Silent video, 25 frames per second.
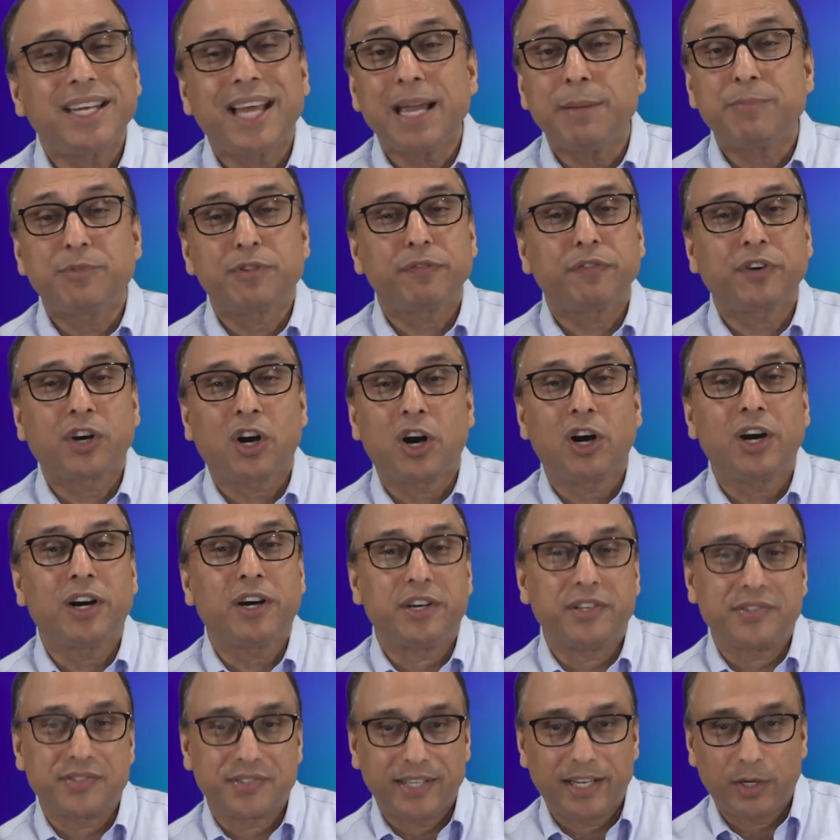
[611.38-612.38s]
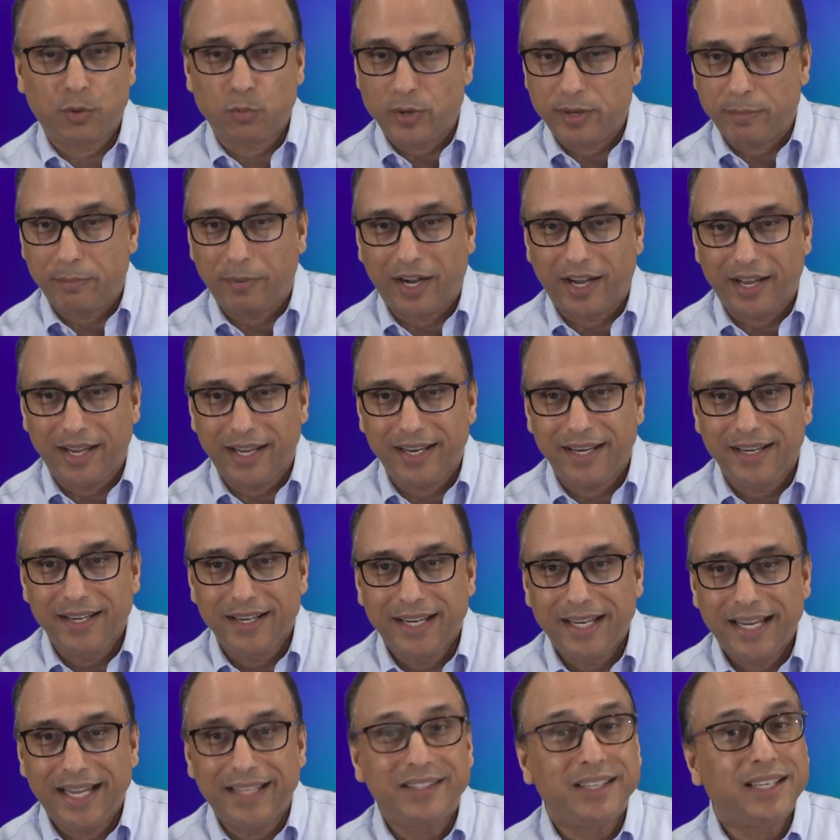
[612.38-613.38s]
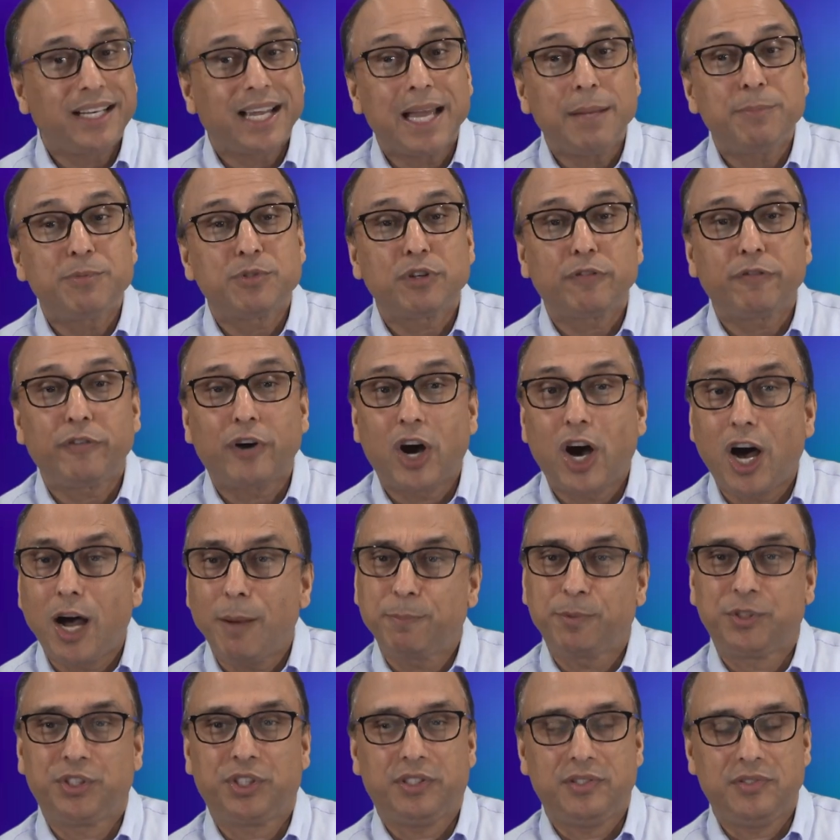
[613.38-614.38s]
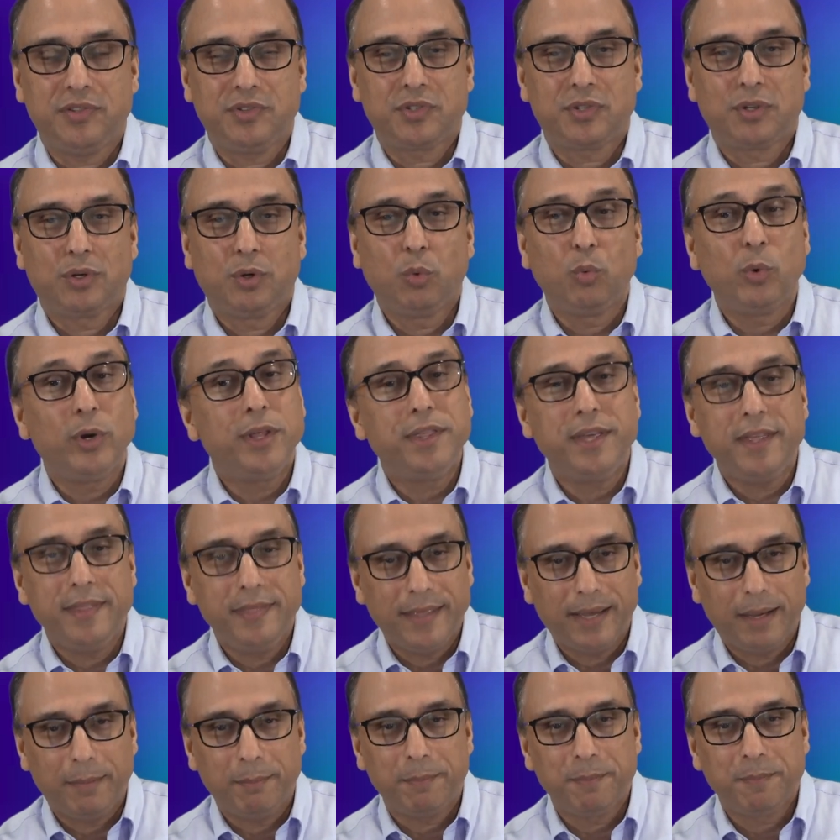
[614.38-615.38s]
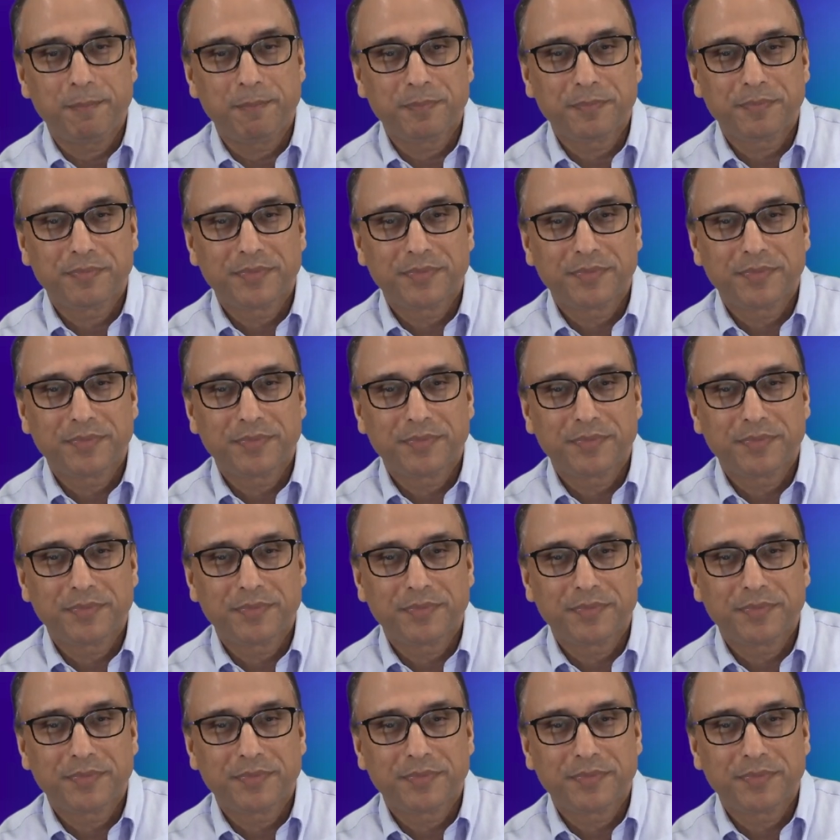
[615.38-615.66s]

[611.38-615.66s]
types of cars that we buy and the types of options within them.